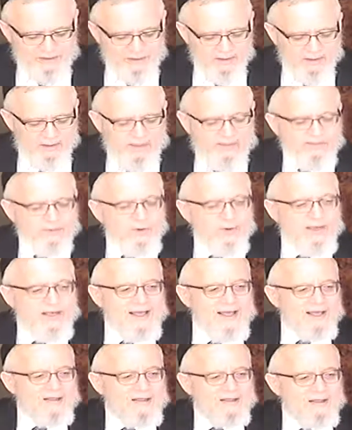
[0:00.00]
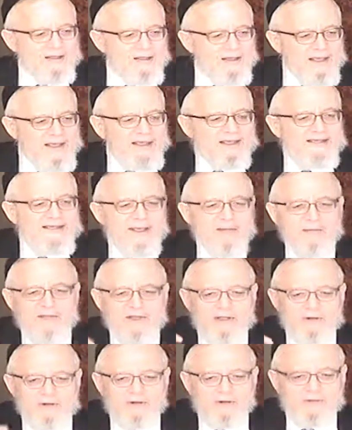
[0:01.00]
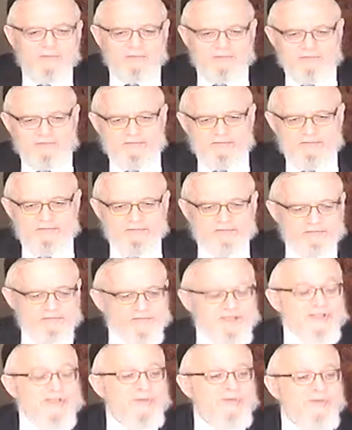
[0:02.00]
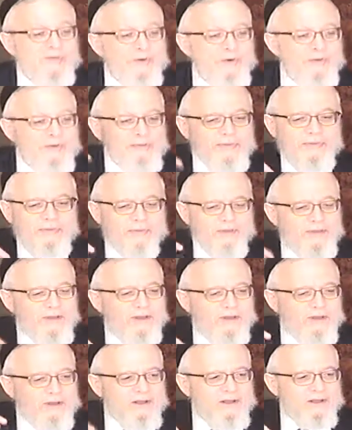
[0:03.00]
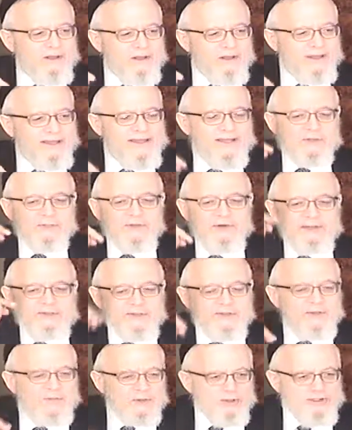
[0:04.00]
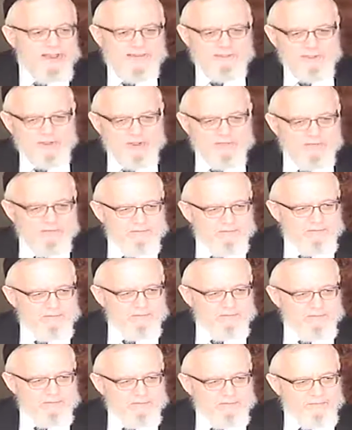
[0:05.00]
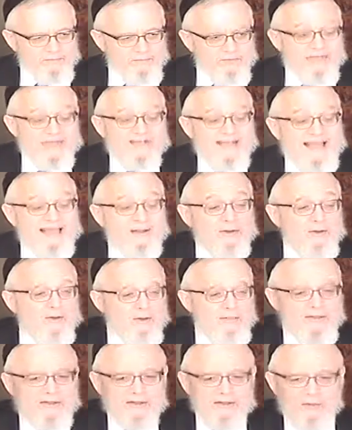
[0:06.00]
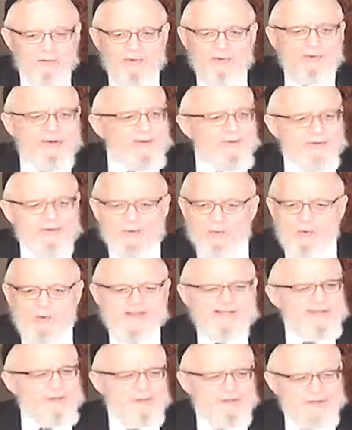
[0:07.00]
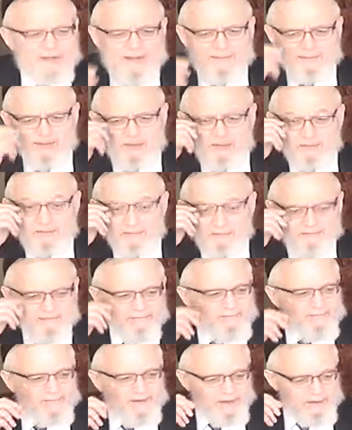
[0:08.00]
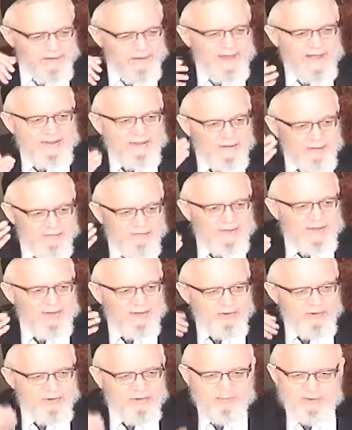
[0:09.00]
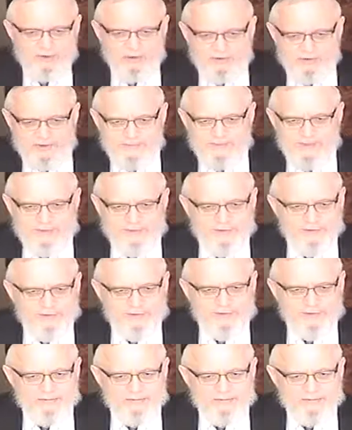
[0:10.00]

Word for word: This is Lokachti Eschem Lilom. This is the fourth expression of redemption. This is Ein Lucha Ben Why is that redemption? Ein Lucha Ben Choron Torah.